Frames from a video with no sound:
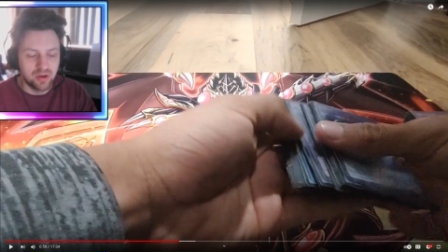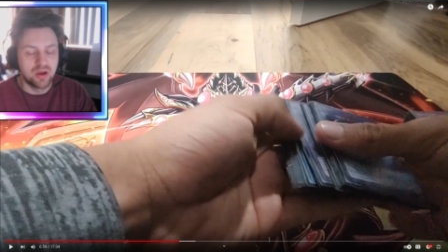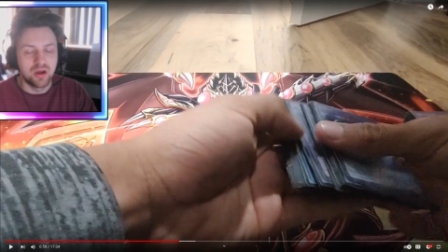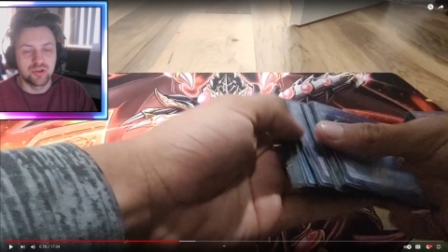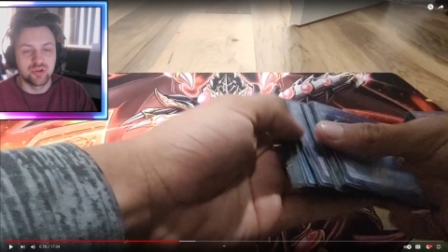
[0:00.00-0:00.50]

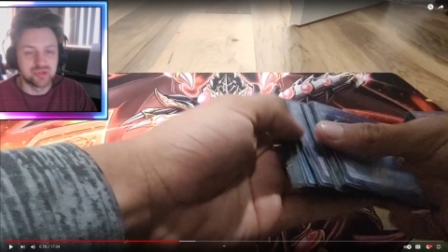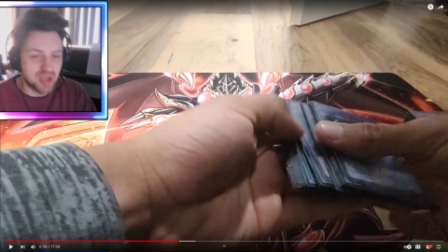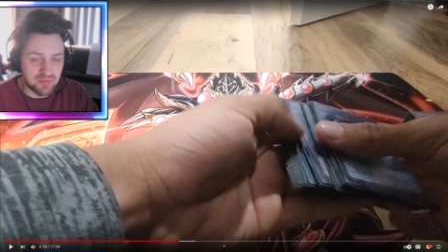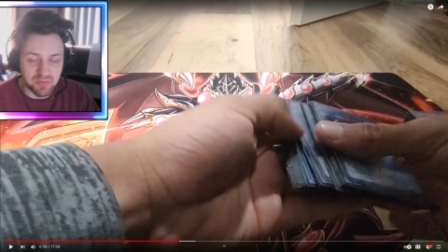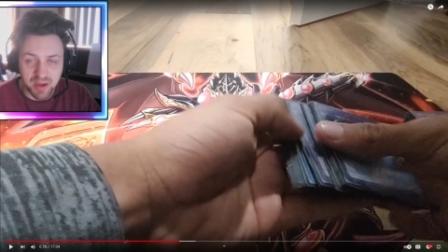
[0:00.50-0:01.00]
You just
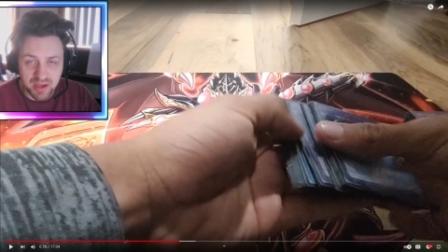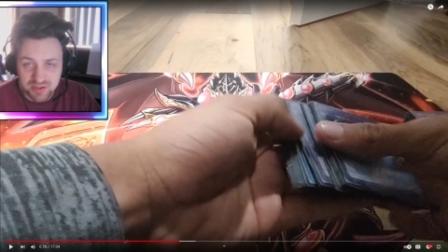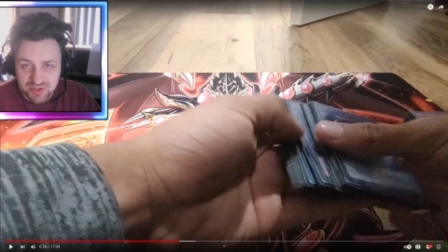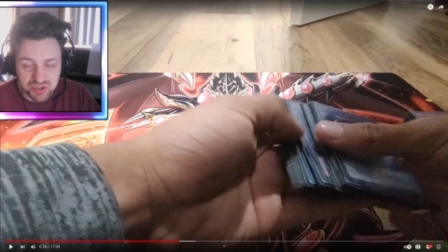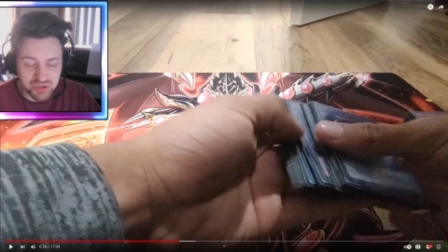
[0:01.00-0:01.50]
have to make a
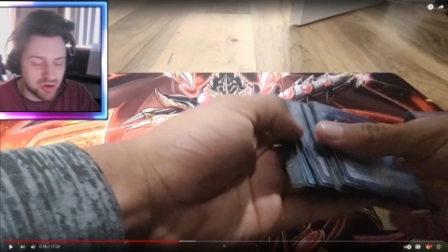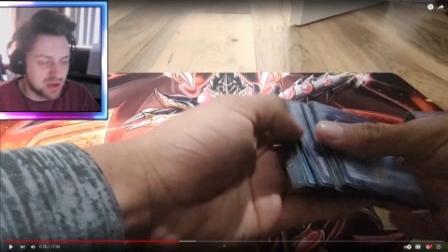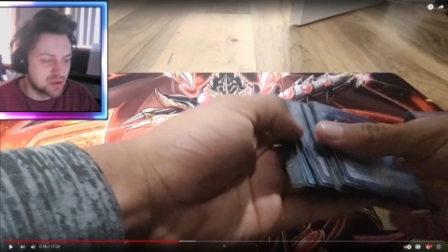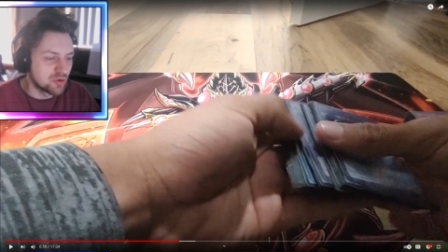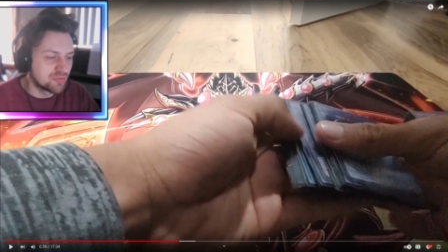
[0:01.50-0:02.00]
decision, right,
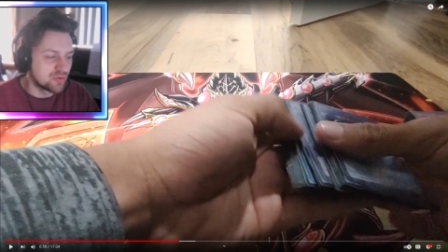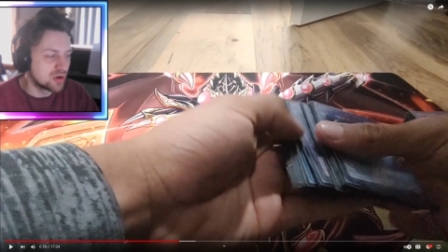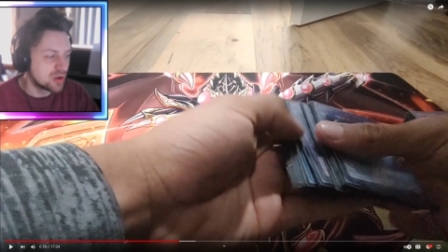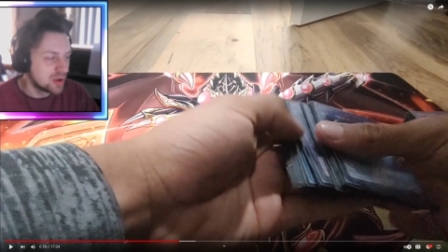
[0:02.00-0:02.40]
and go for it.